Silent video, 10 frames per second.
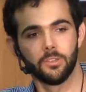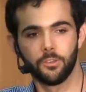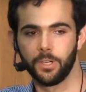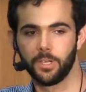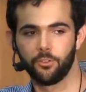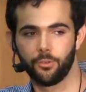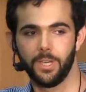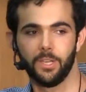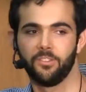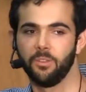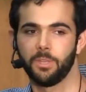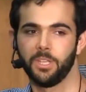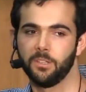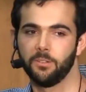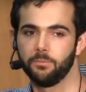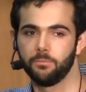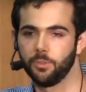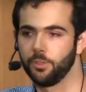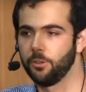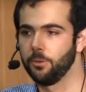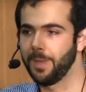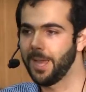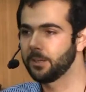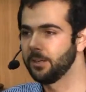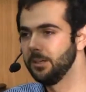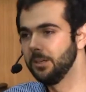during Katrina simply didn't return back.